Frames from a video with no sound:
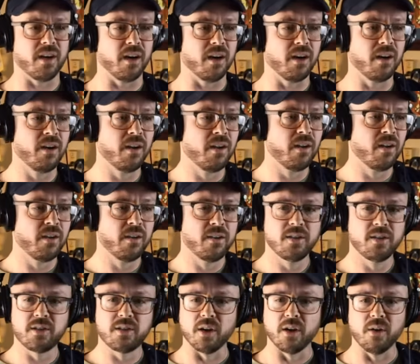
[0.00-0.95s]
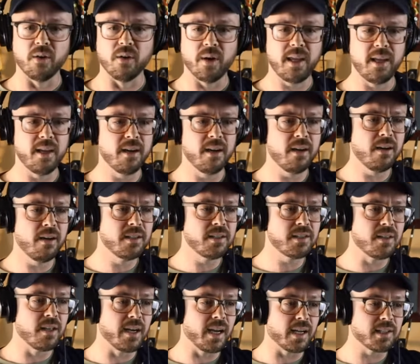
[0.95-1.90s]
here. So here
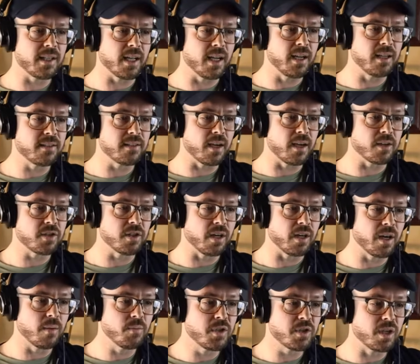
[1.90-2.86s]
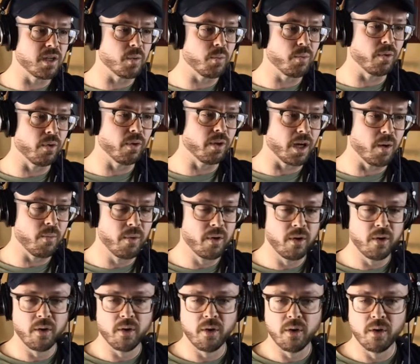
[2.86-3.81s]
is the next A section, and I'm just going to pull it
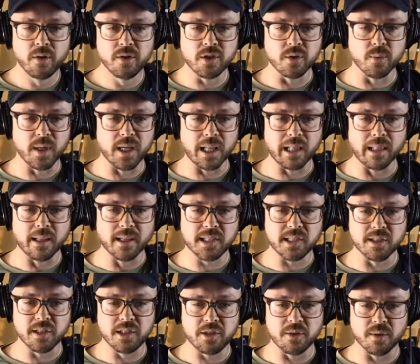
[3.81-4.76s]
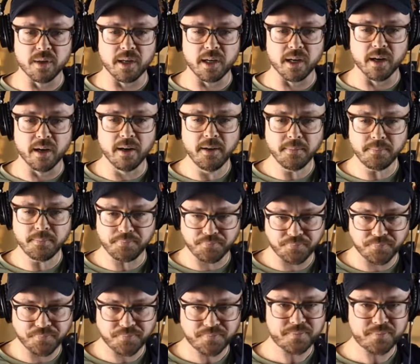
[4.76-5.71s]
up so we can listen to it here.
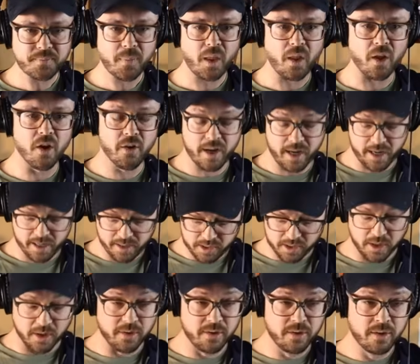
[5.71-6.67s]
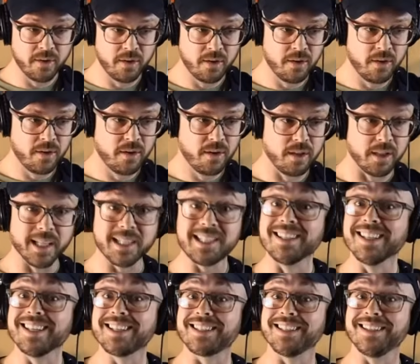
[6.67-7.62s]
Okay, so
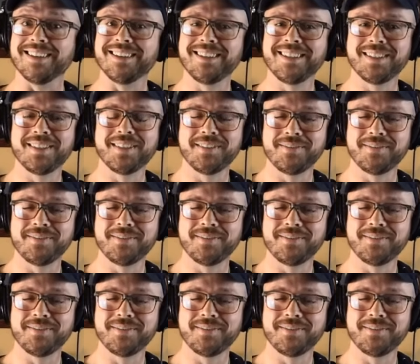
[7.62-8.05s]
let's listen.